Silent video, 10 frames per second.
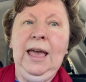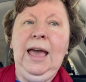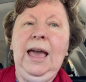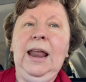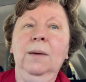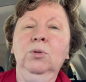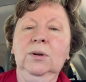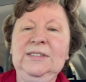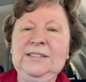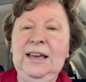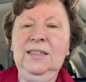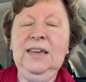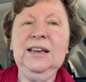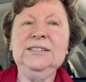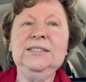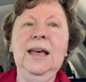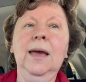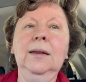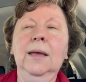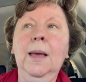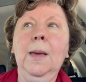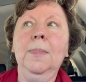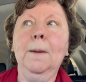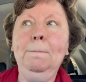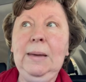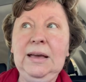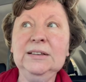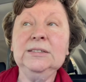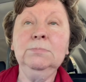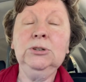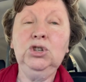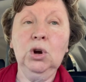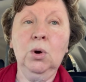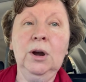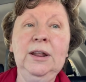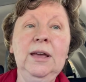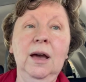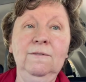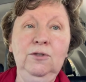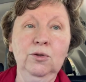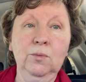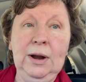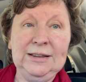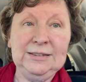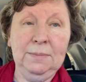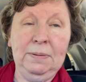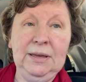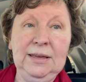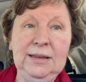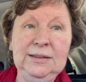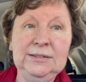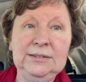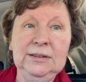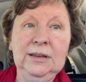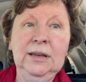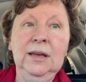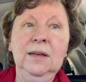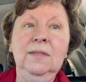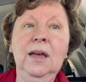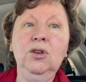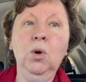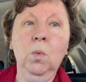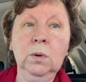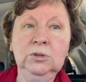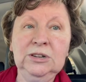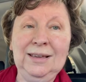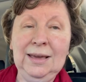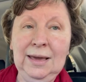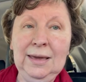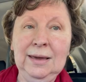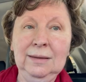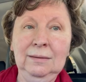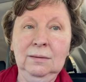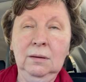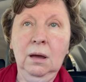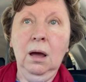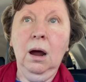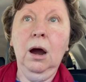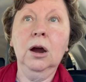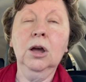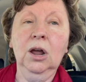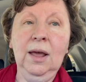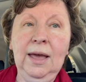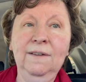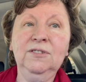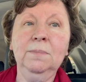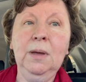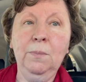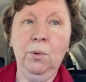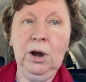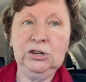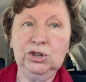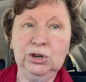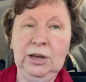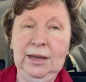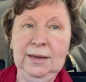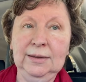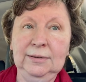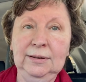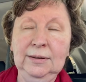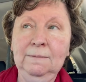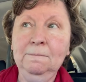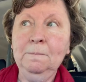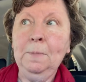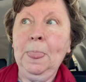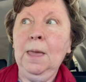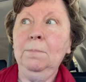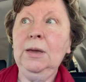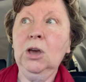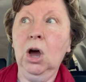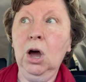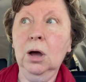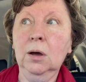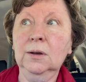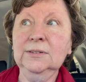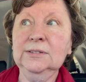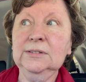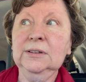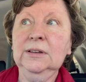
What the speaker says: And I'm going to say this, that the biggest majority of your recipes that you want to can are going to have to be pressure canned, because